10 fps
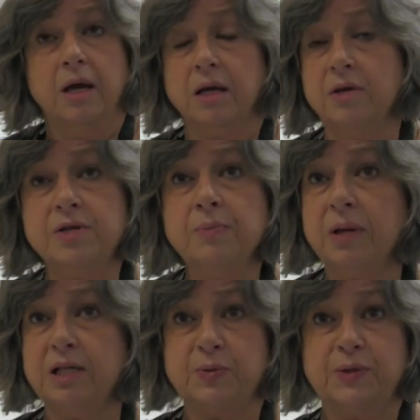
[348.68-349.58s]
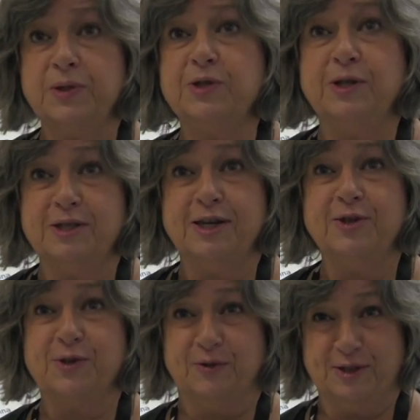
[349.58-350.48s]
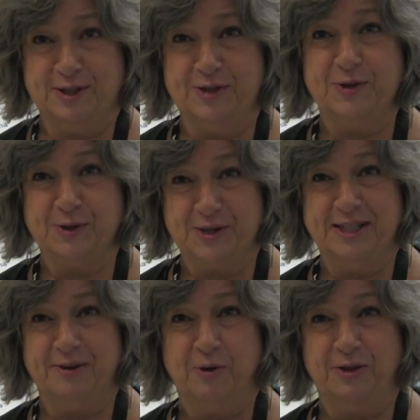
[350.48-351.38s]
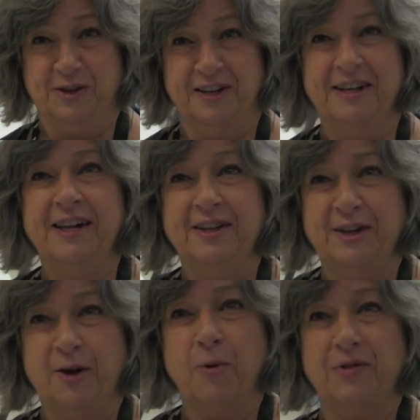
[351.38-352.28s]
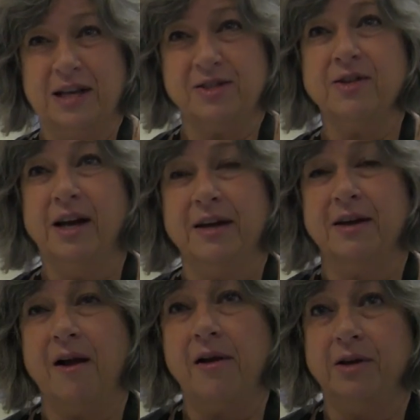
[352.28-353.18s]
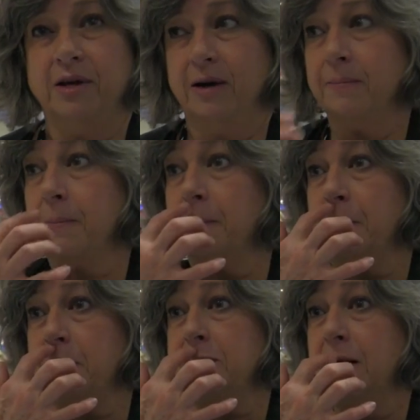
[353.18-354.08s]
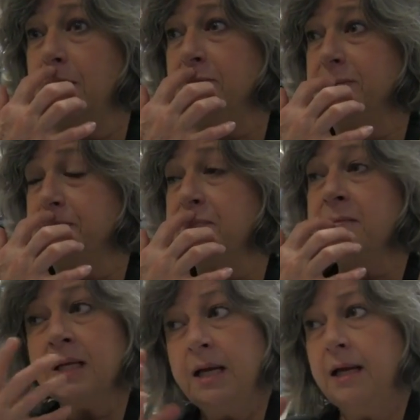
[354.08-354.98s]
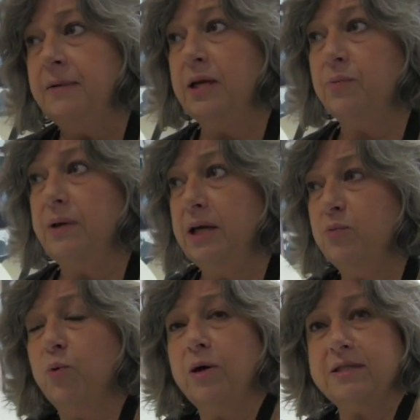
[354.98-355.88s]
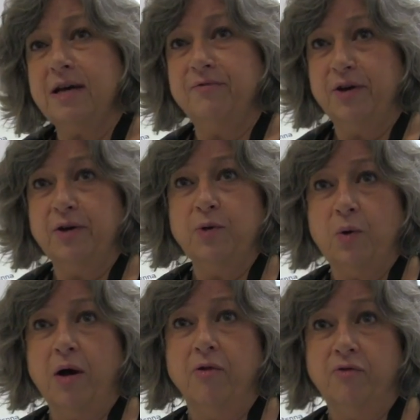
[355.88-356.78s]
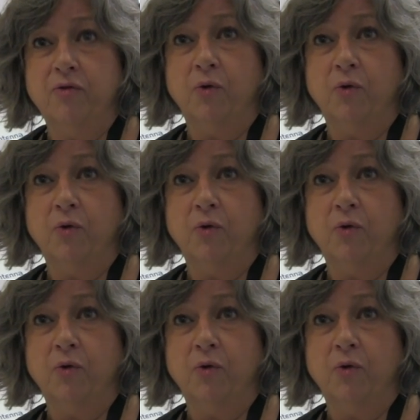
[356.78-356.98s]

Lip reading: go someplace where there's no cell service and you'll see what that's like. So it works out very well